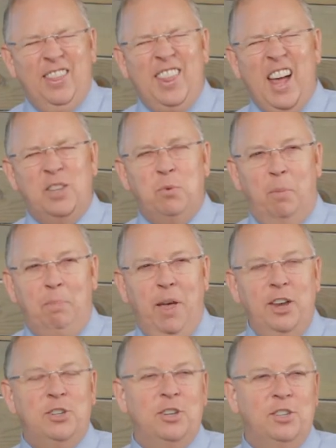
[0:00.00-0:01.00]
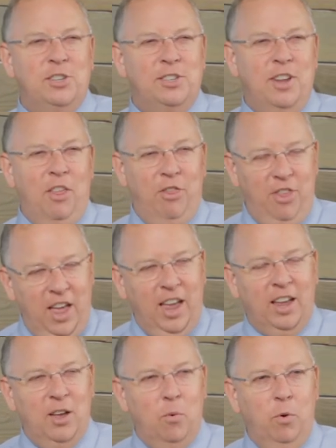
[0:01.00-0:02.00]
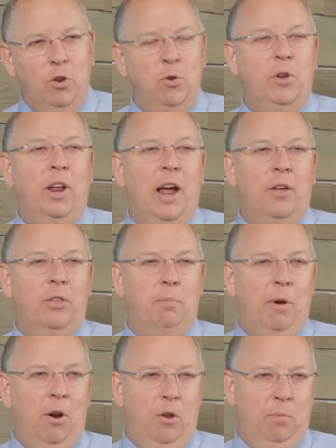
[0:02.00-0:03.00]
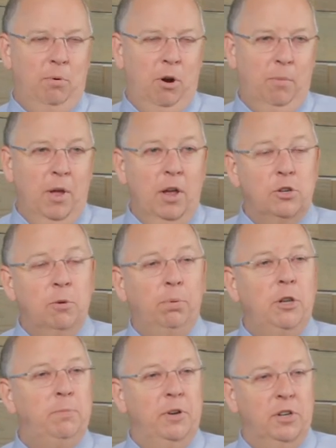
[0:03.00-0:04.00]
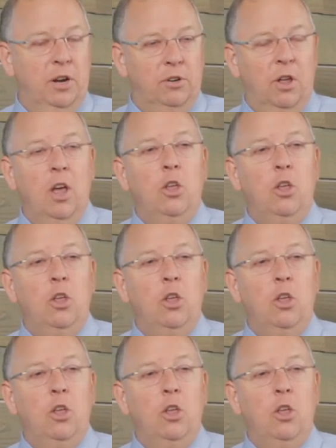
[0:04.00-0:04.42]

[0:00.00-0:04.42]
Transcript: That's what patients think when you get out the perio probe. So please be gentle.